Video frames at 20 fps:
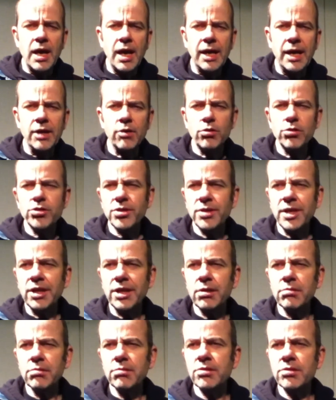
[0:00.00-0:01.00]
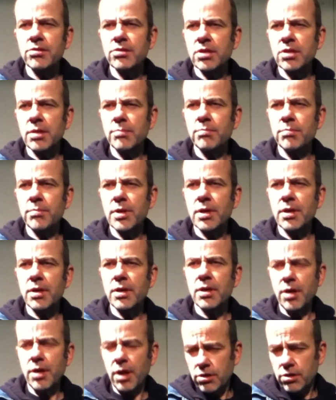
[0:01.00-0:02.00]
I also included
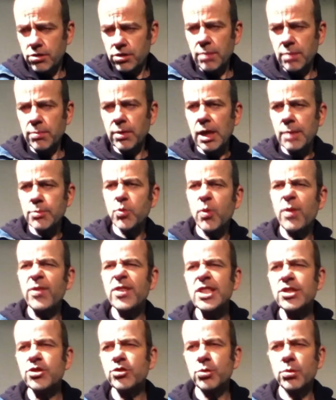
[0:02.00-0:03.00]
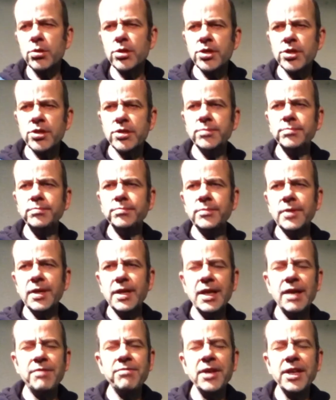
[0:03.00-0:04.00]
some clips with distortion,
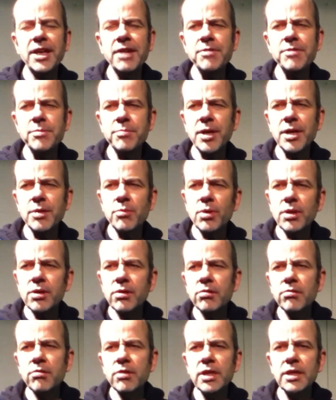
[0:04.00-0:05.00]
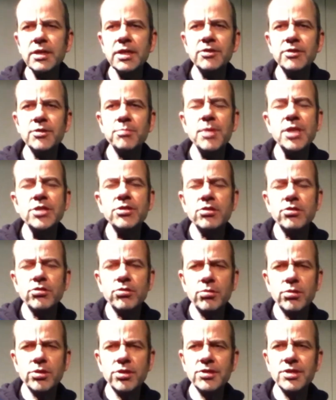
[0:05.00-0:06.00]
and I think everybody will agree that the best
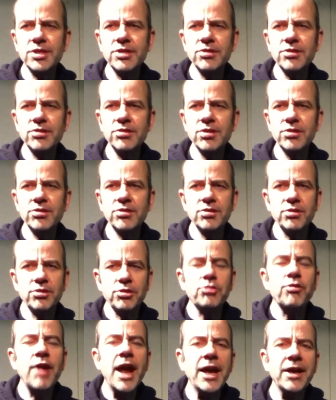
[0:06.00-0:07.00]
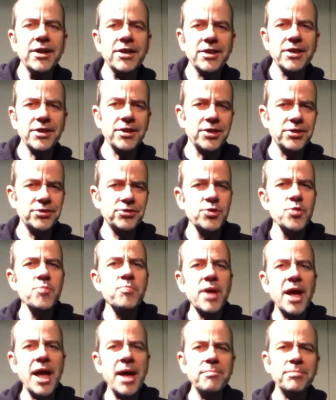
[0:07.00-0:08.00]
distortion is just crank a
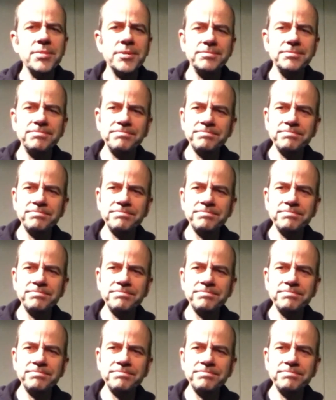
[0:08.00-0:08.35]
tube amp.